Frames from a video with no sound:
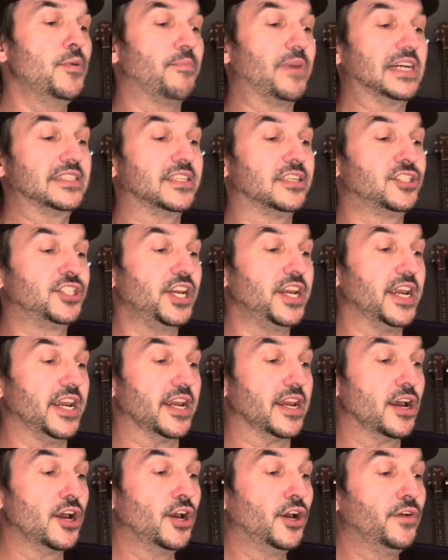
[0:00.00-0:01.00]
back to
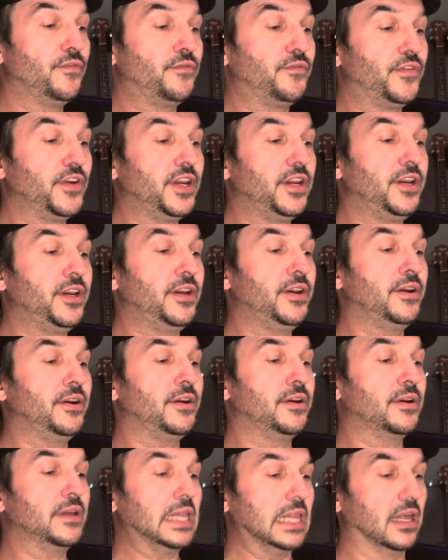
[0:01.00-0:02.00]
G,
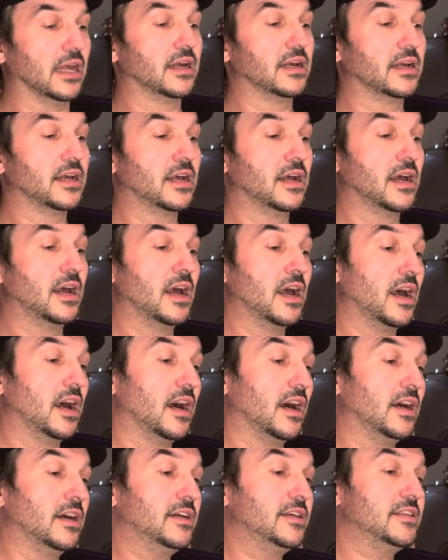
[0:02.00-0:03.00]
feel,
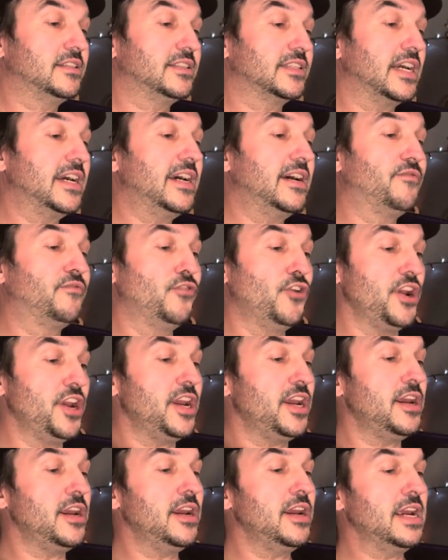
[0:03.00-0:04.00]
as
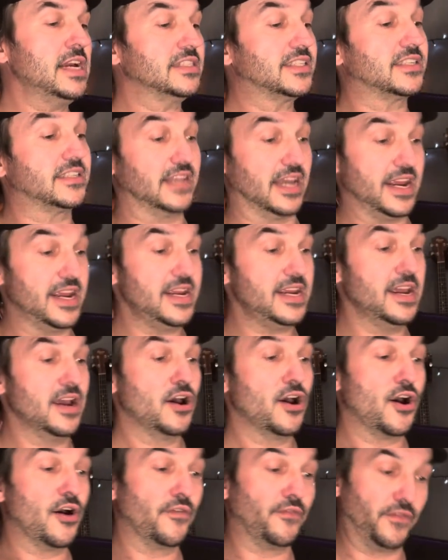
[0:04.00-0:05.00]
every C,
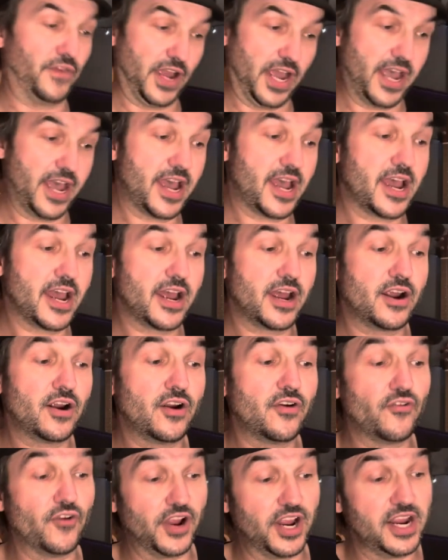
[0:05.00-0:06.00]

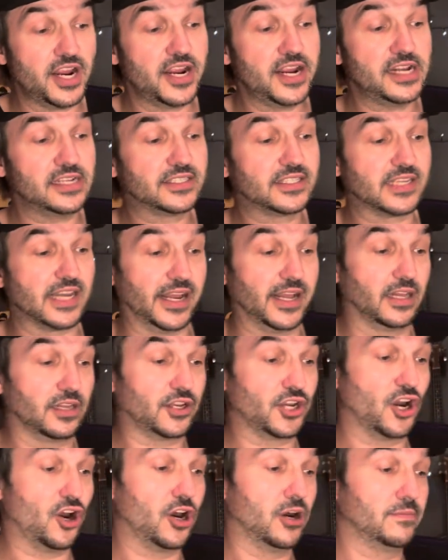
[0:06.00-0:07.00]
fairy tale
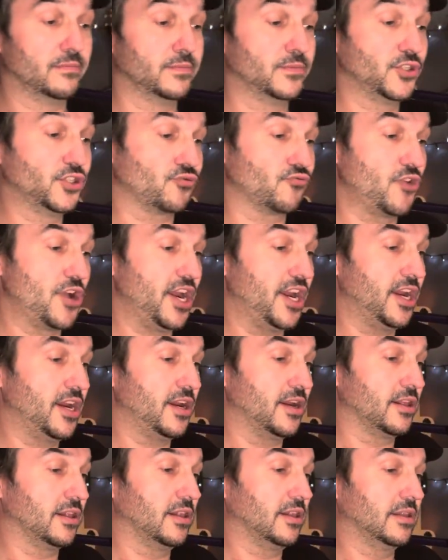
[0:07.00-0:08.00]
comes
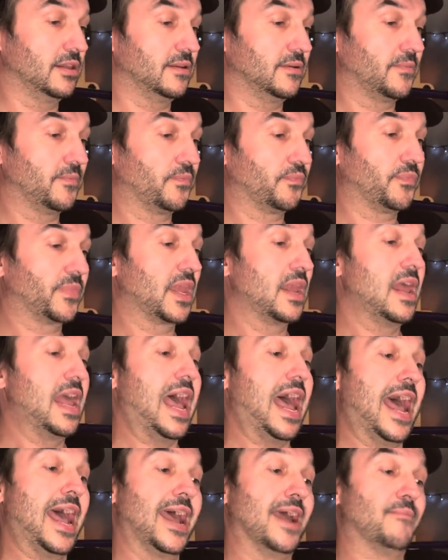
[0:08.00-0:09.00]
real.
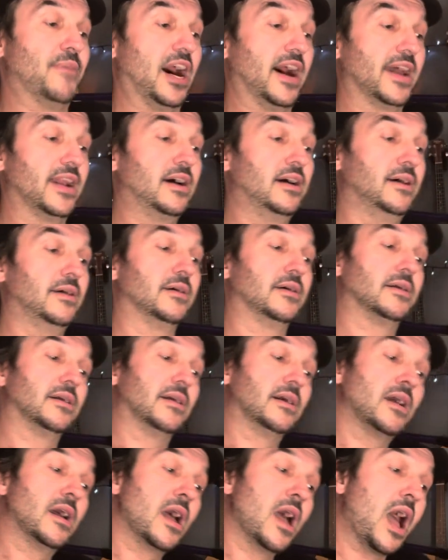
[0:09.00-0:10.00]
A minor,
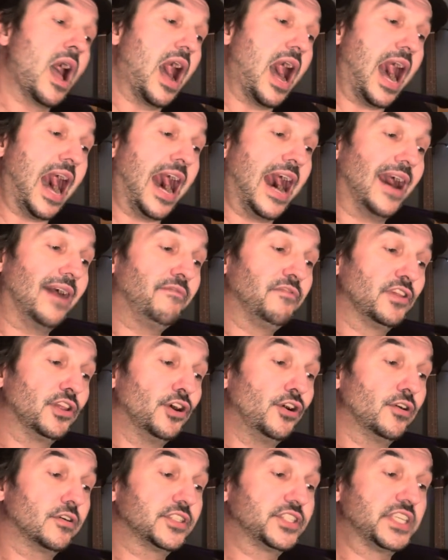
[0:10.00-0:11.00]
I've
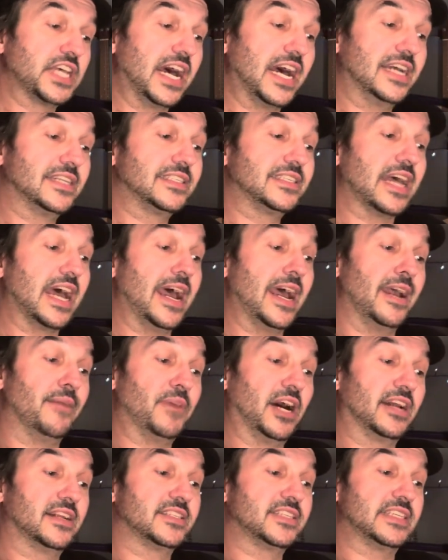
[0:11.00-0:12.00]
looked at A
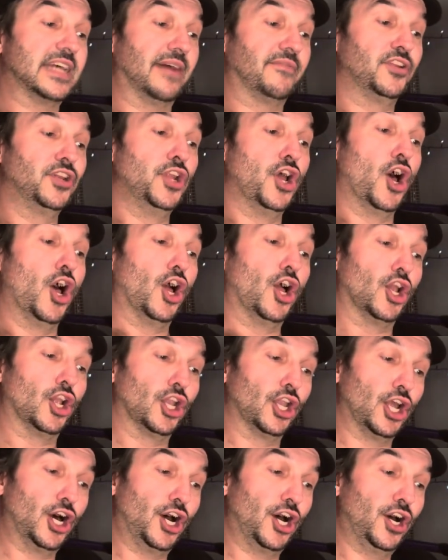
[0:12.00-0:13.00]
minor 7,
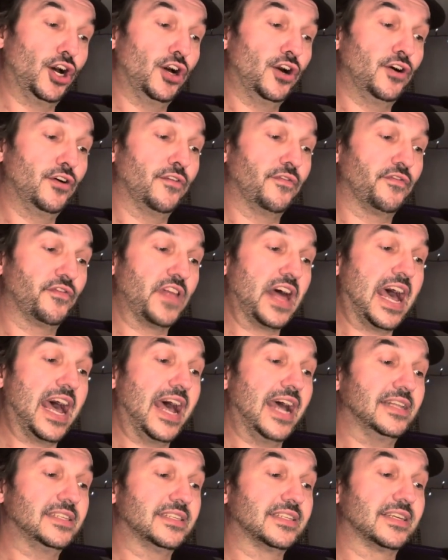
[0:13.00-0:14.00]
love
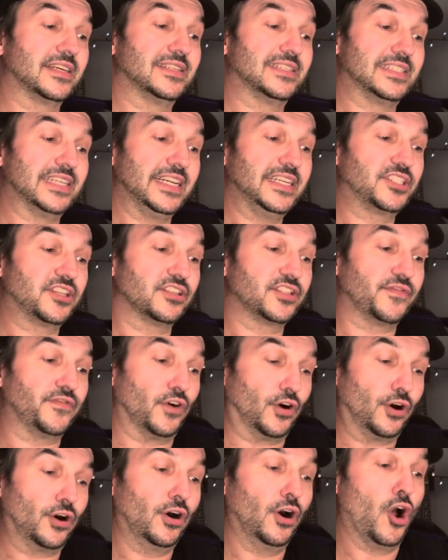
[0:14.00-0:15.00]
that D sus
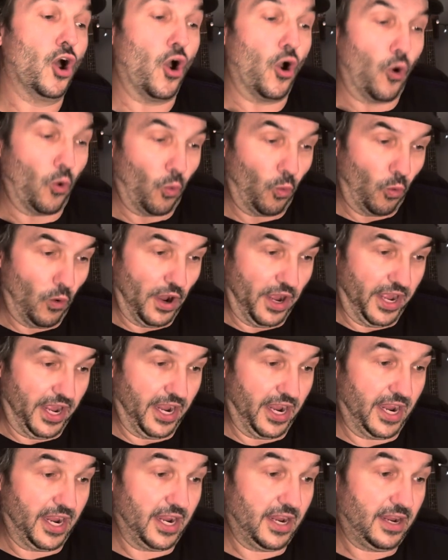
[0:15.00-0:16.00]
4,
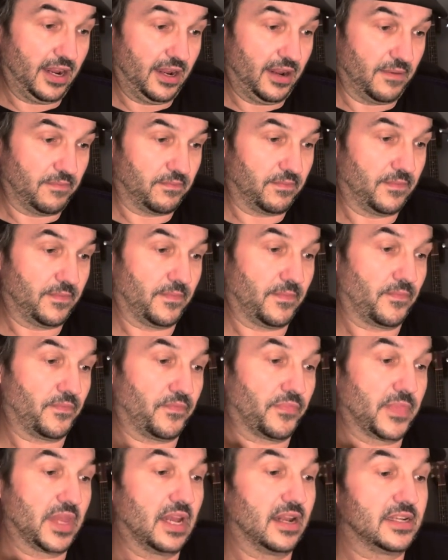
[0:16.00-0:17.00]
way
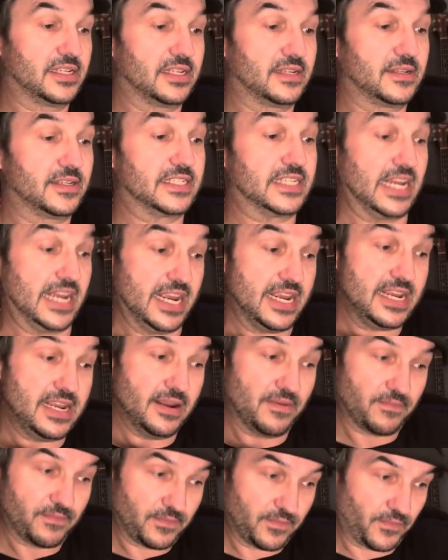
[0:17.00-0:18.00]
D,
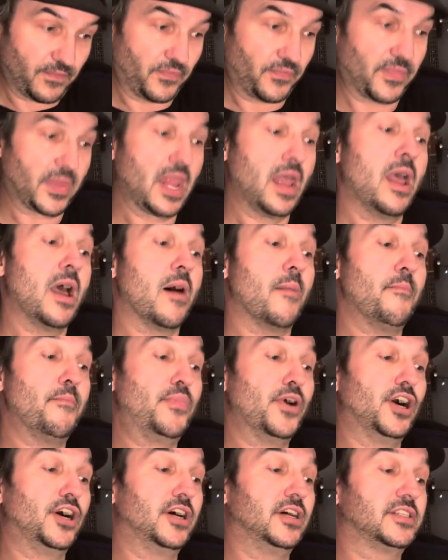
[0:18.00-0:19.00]

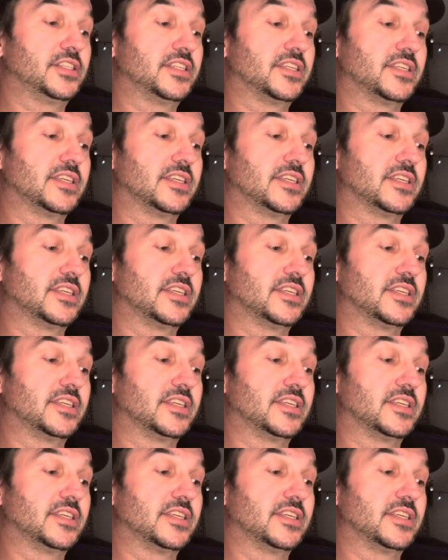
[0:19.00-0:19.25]
but